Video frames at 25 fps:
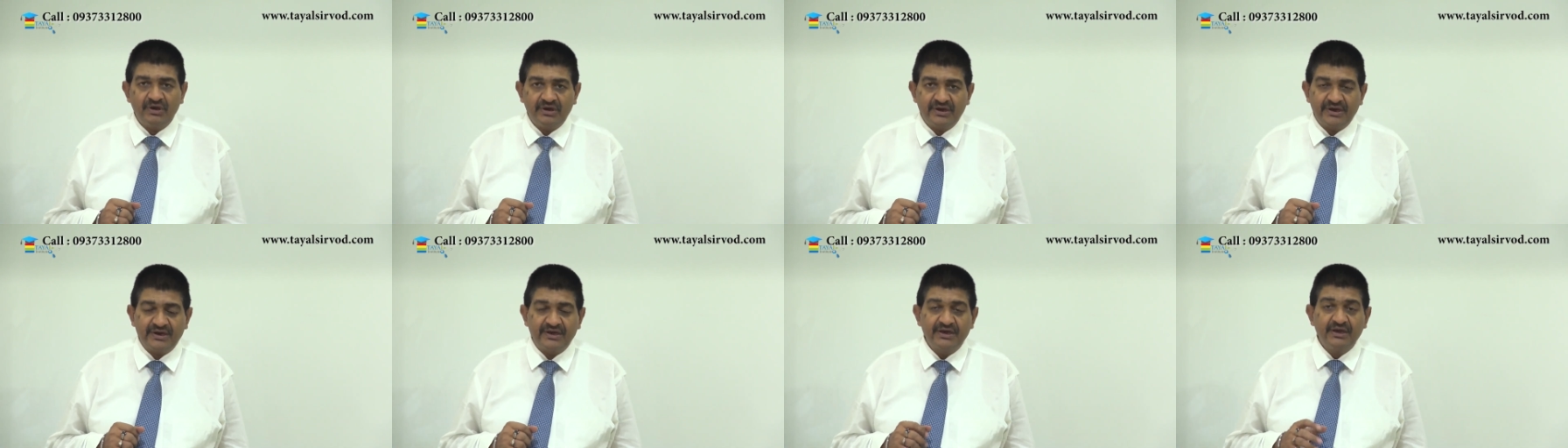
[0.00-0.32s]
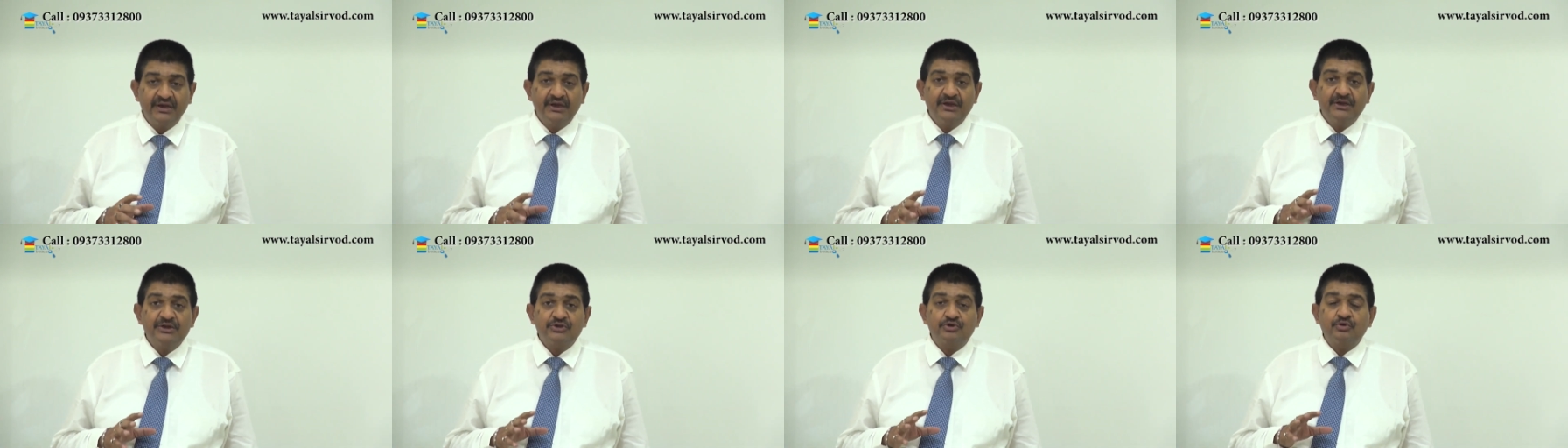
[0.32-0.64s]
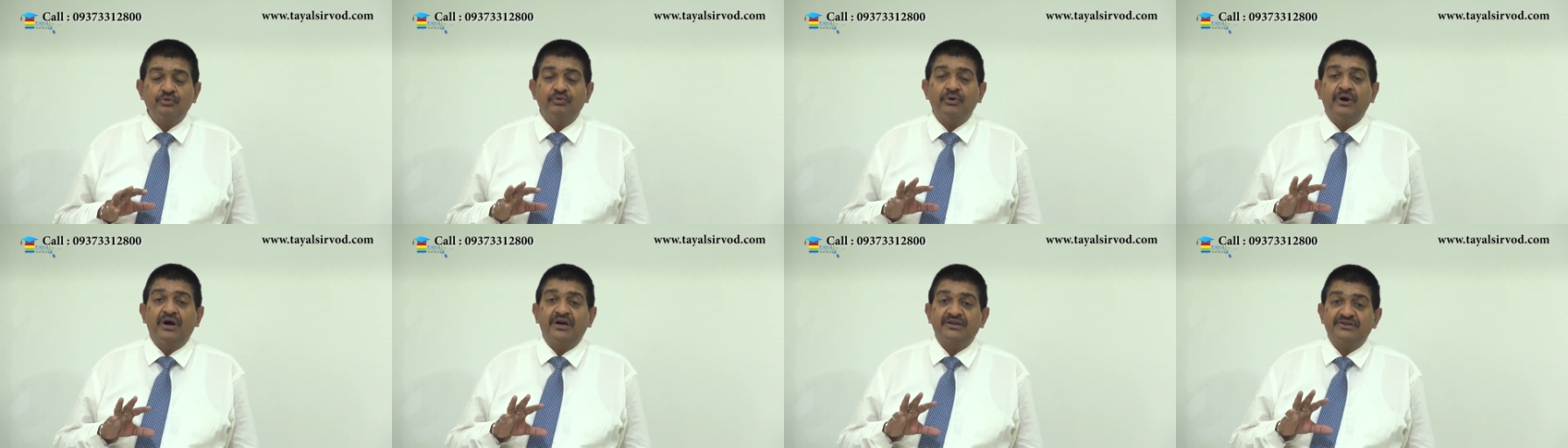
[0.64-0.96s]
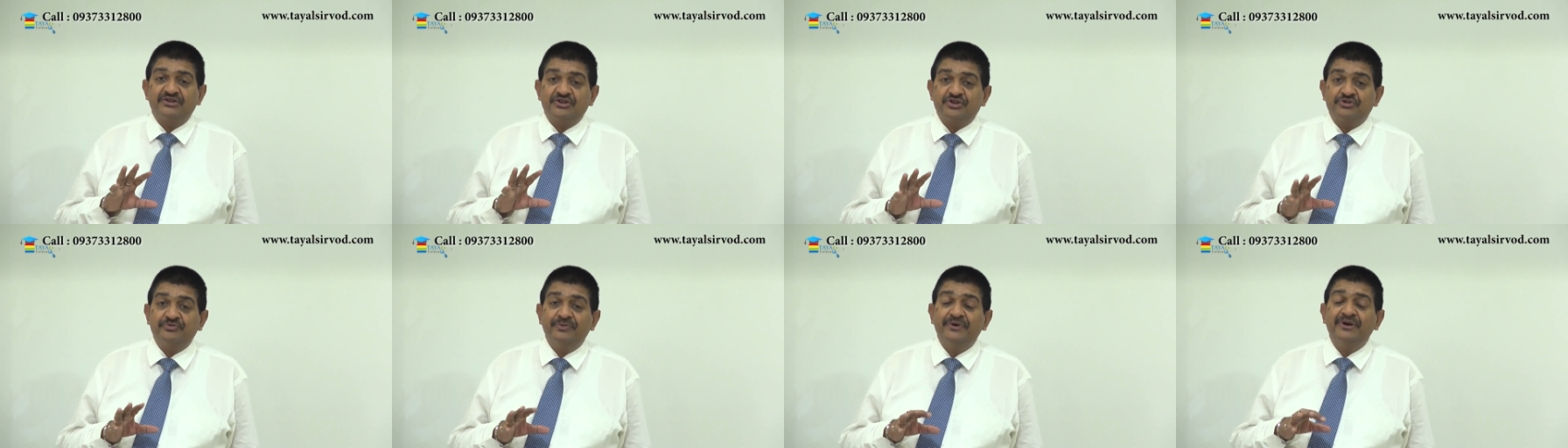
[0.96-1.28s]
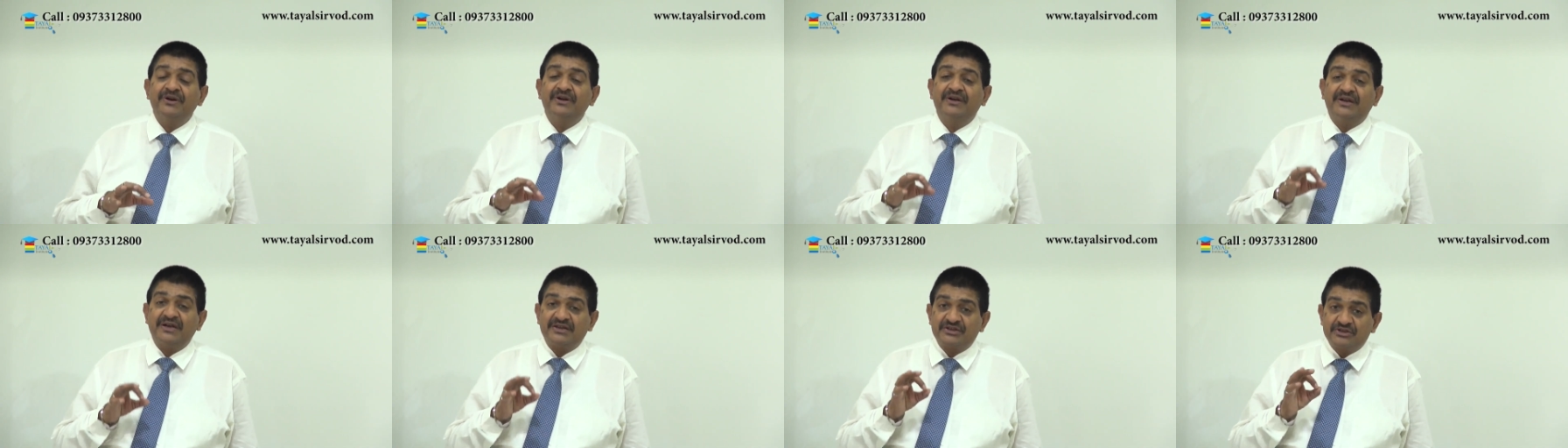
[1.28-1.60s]
Right. So
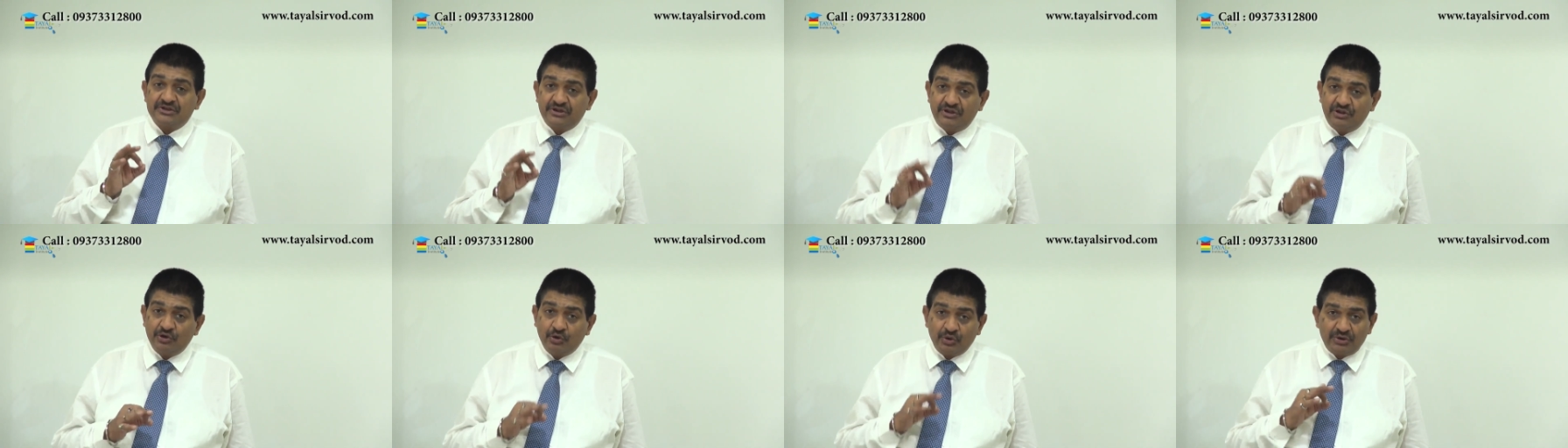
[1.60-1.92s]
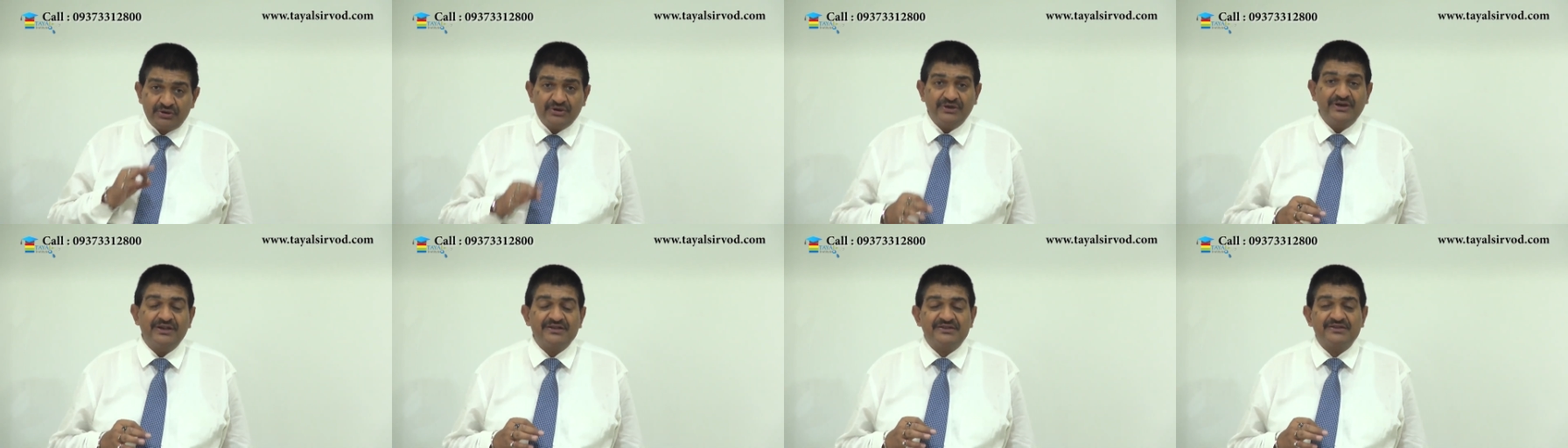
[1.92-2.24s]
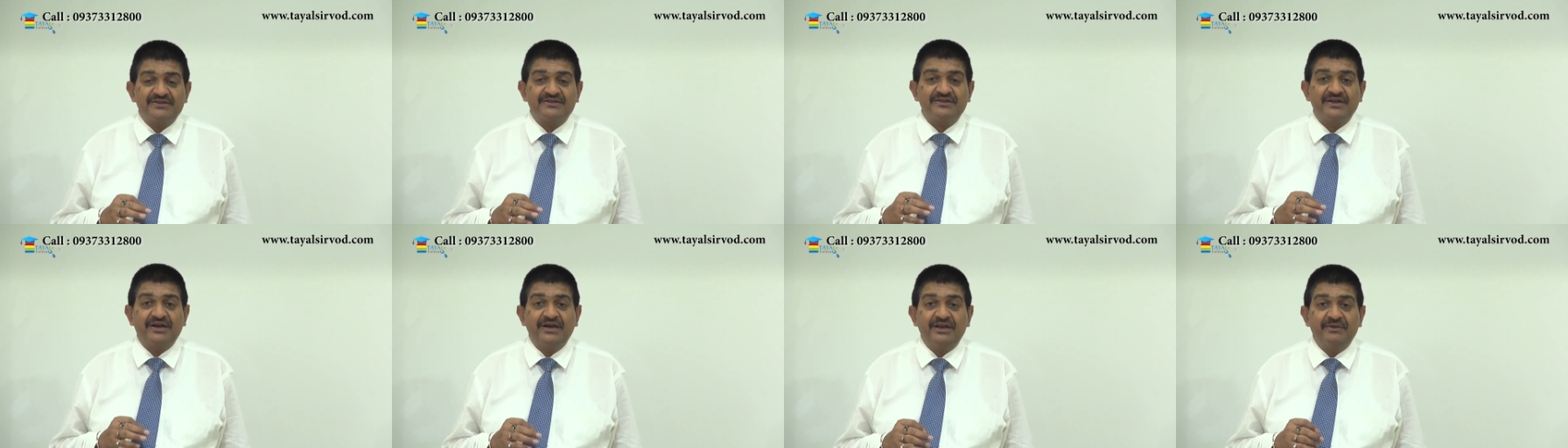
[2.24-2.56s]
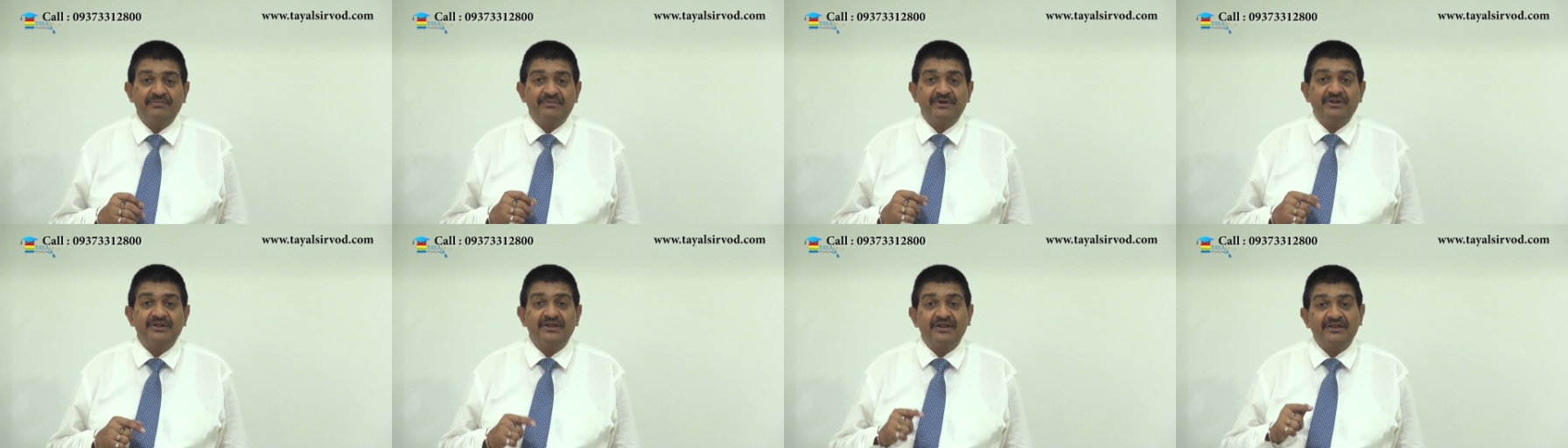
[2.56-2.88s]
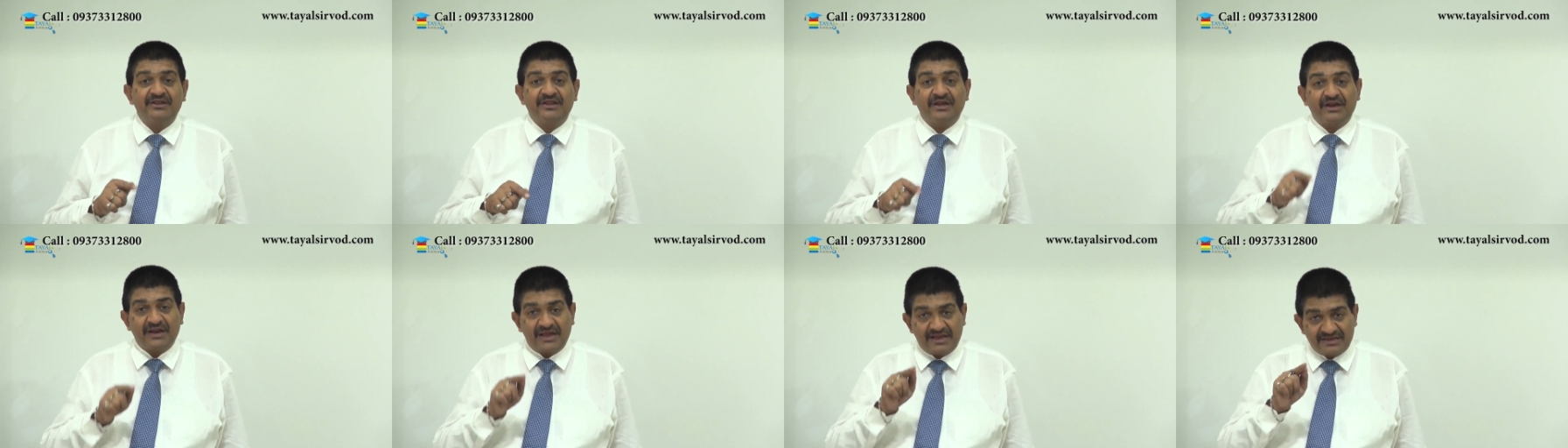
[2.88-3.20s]
assessment does not necessarily mean
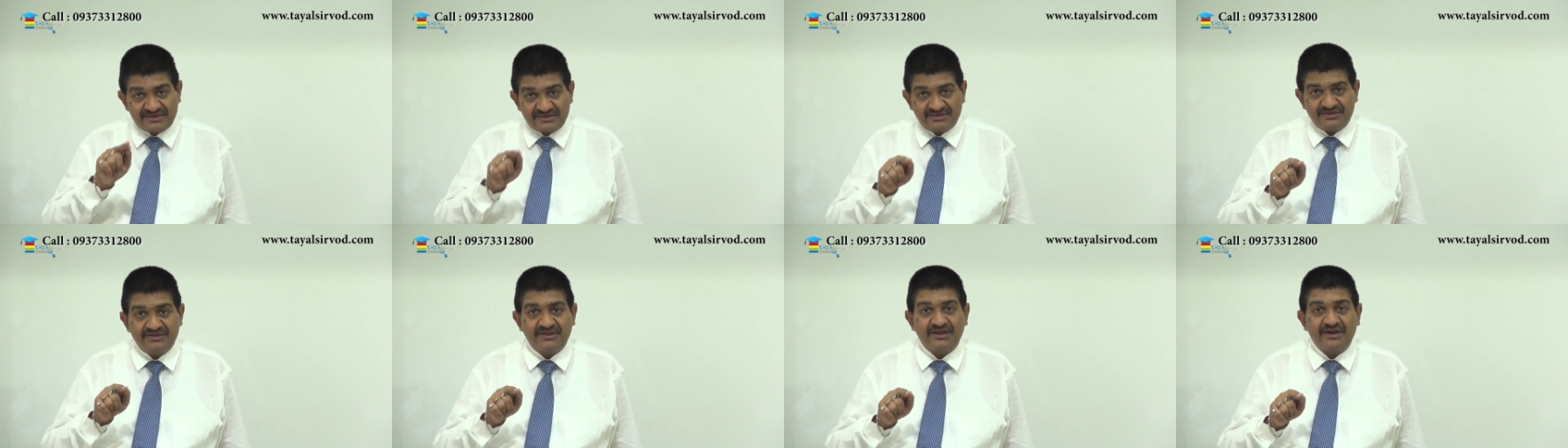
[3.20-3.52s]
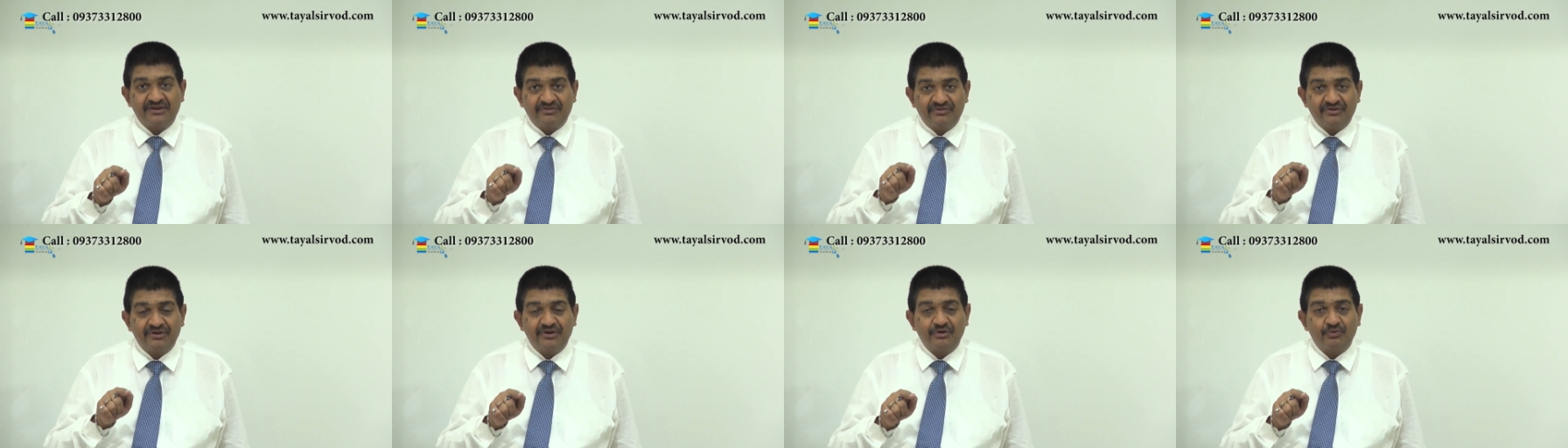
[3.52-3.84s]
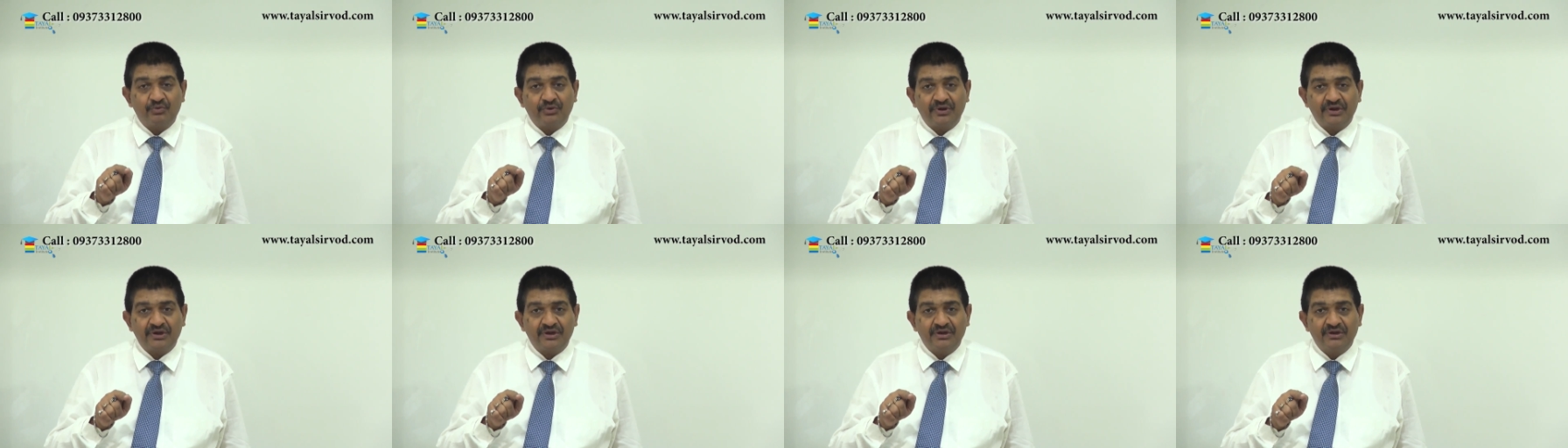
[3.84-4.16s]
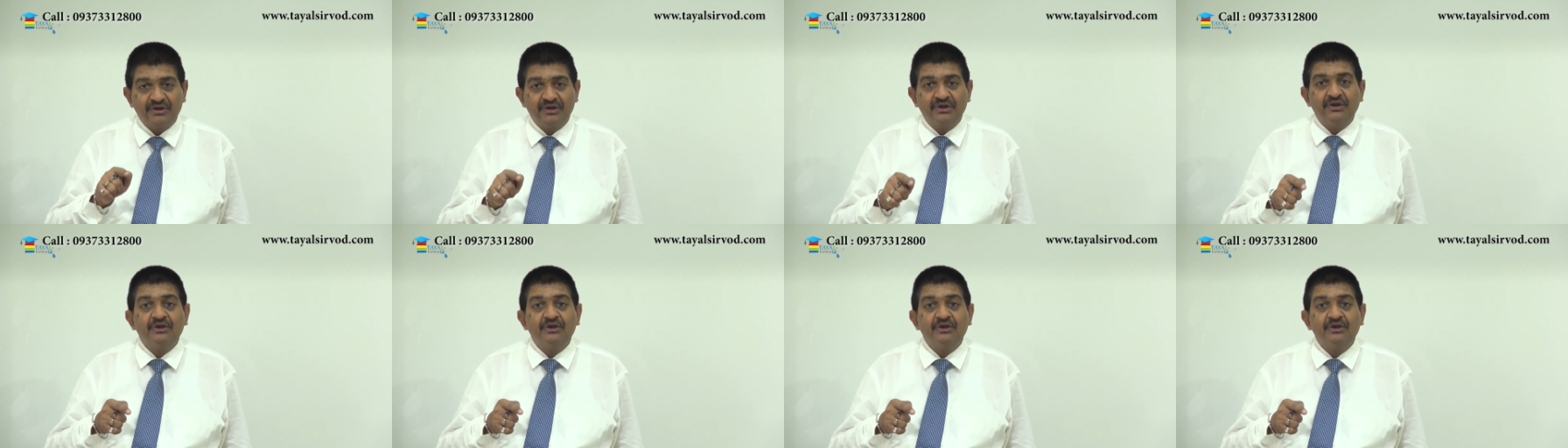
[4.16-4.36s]
that there has there is a duty.